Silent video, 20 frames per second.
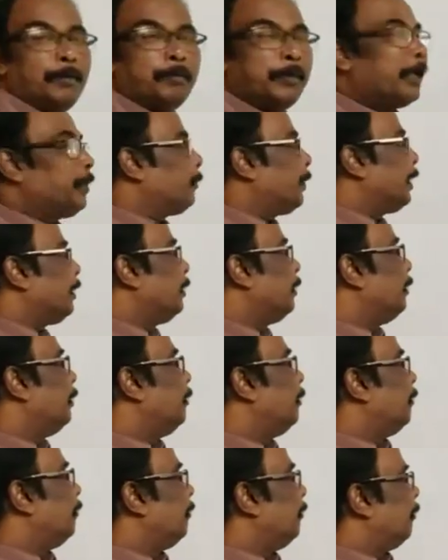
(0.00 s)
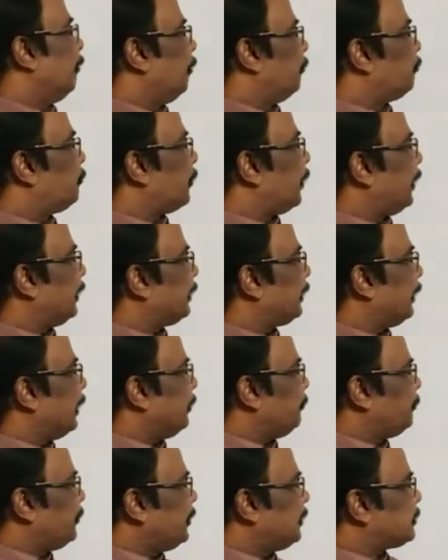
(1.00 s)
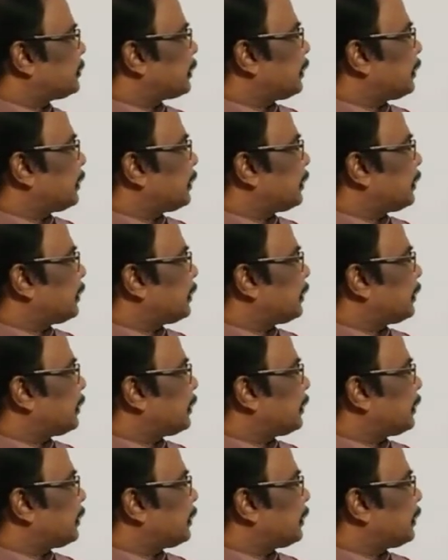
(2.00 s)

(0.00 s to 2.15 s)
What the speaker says: V1. Point F is